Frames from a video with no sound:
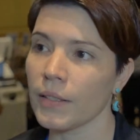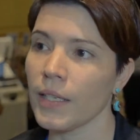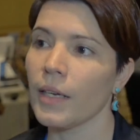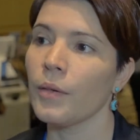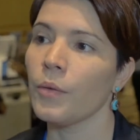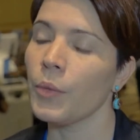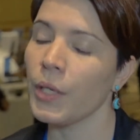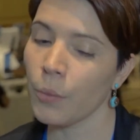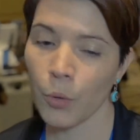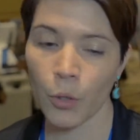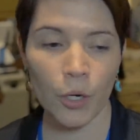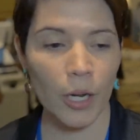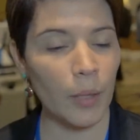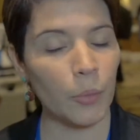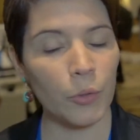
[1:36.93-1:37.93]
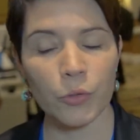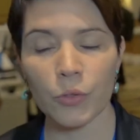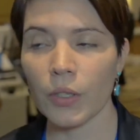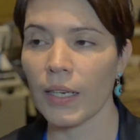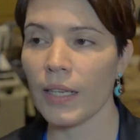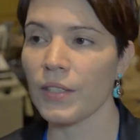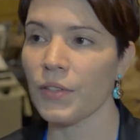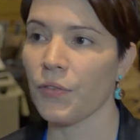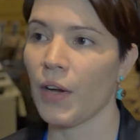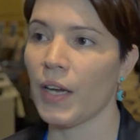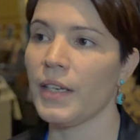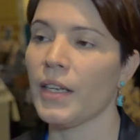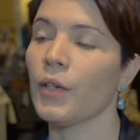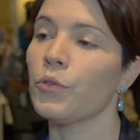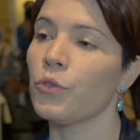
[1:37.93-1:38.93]
Yeah, we were able to classify
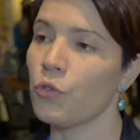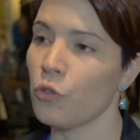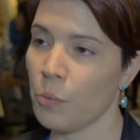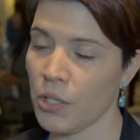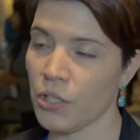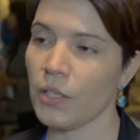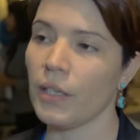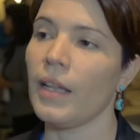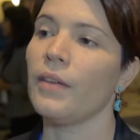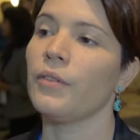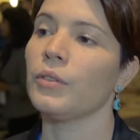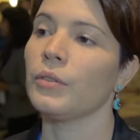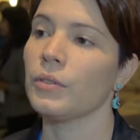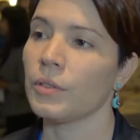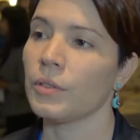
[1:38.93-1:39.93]
down to species levels.